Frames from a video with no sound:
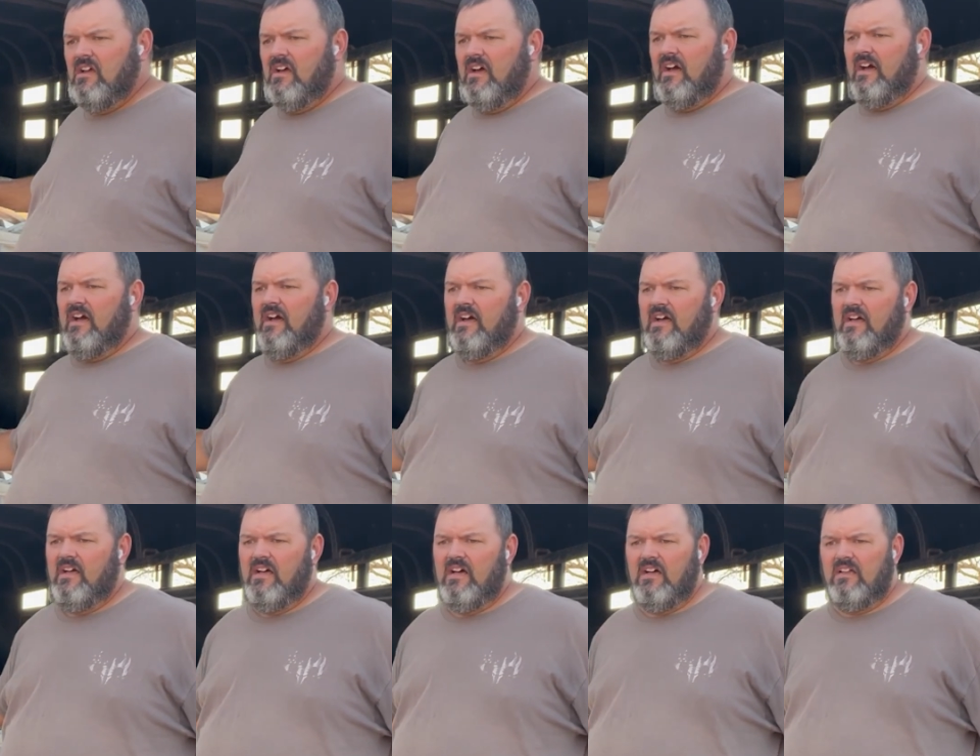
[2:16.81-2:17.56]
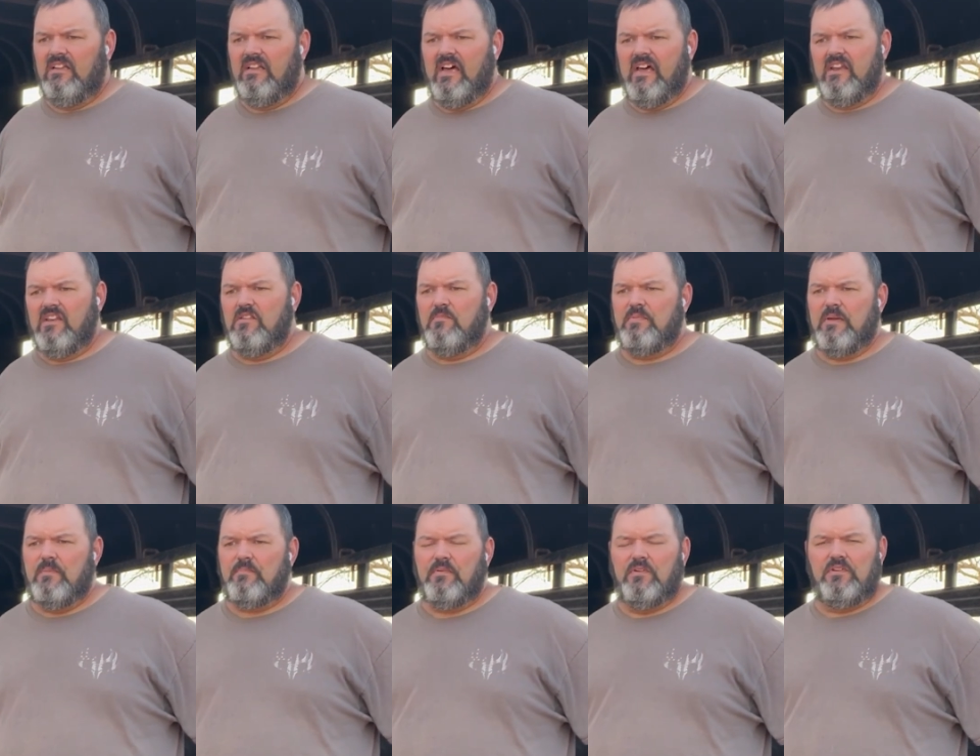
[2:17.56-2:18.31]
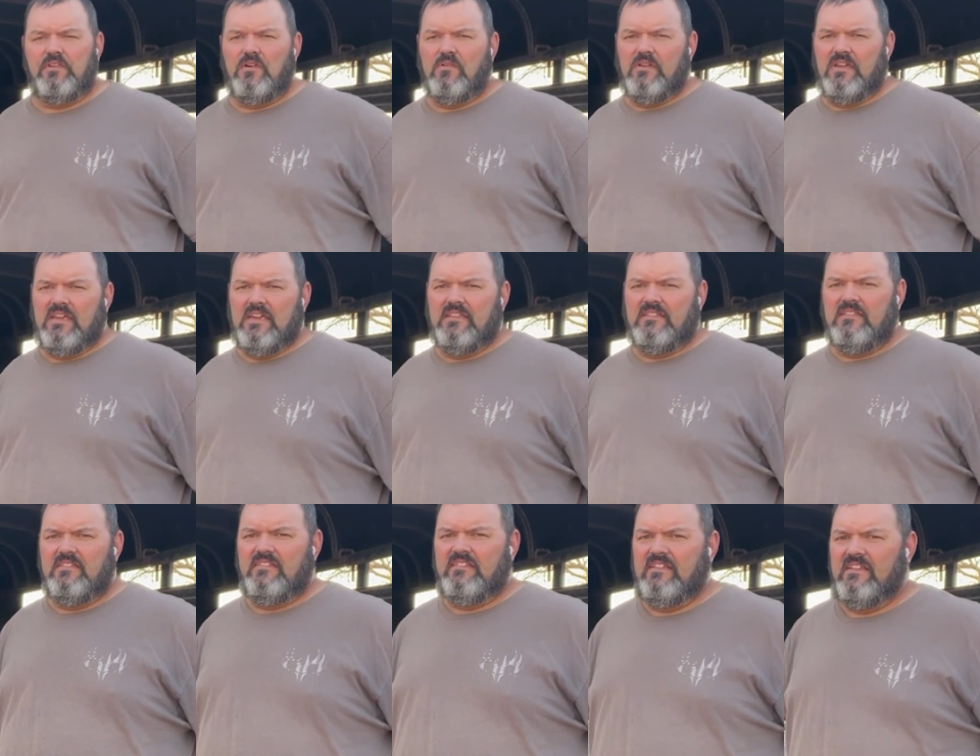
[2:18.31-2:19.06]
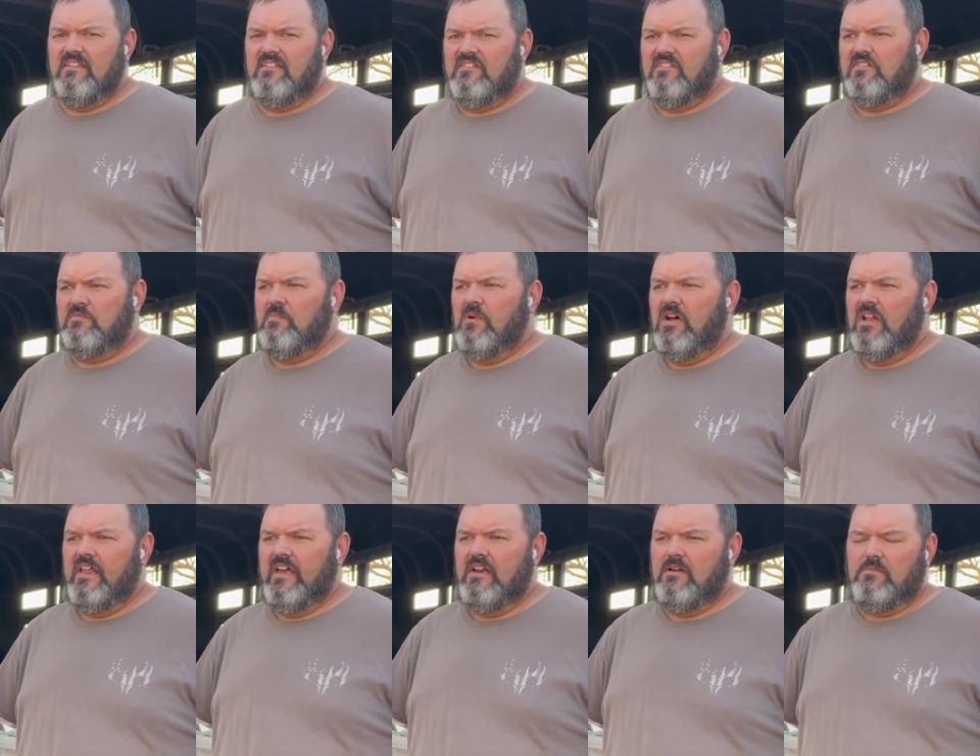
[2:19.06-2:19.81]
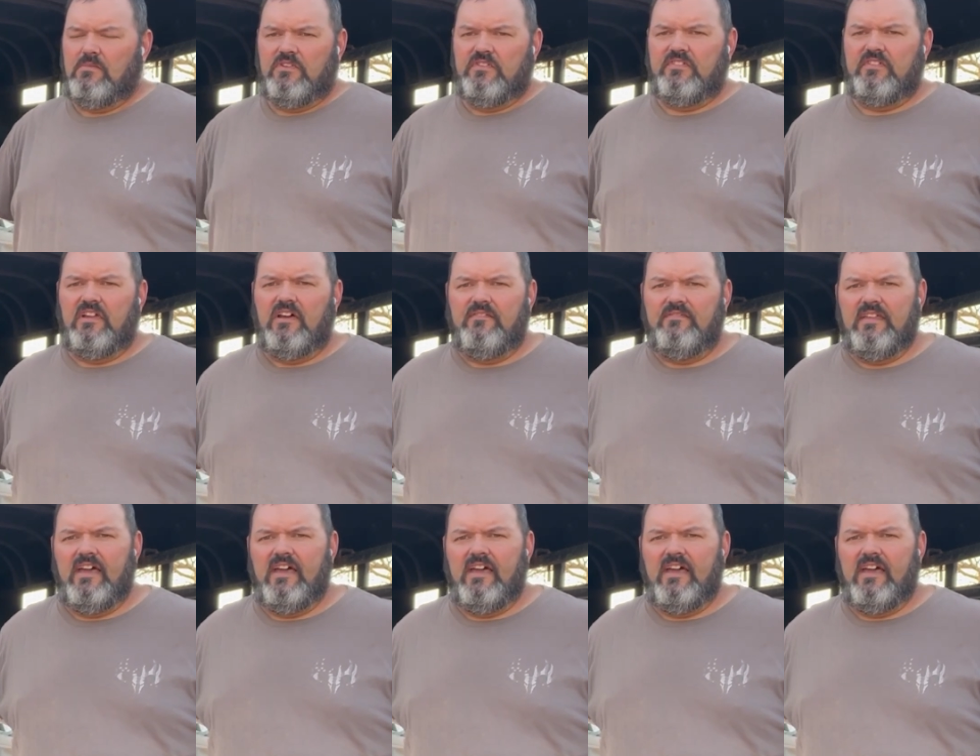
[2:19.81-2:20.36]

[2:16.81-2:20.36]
a lot of the people don't get to see the small animal stuff.